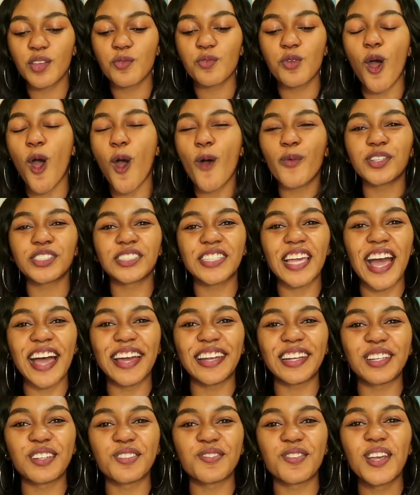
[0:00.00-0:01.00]
He would always
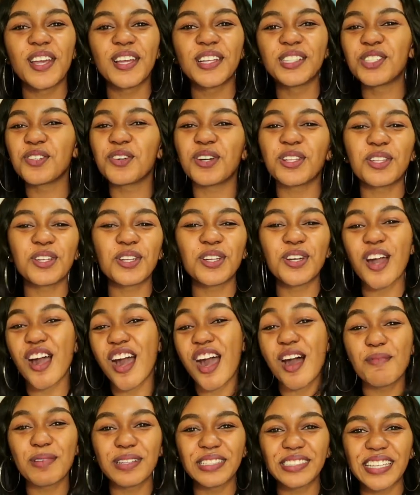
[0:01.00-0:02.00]
kind of do a little
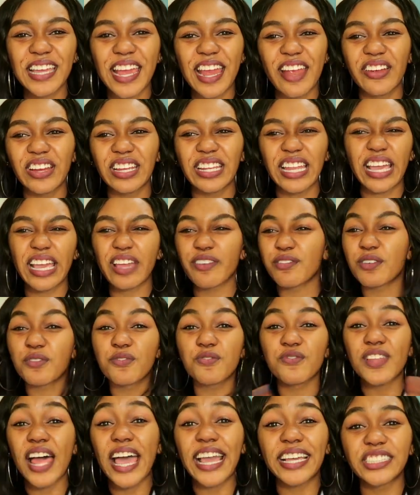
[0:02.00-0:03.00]
commentary, like a
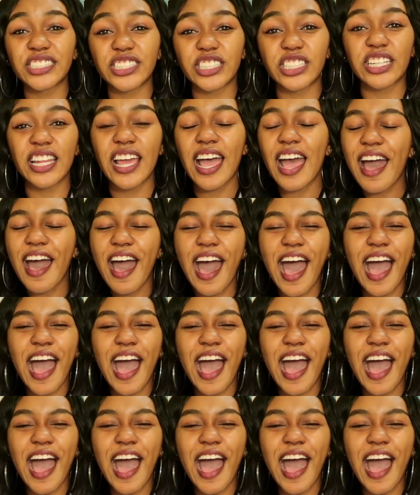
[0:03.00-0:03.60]
reflection.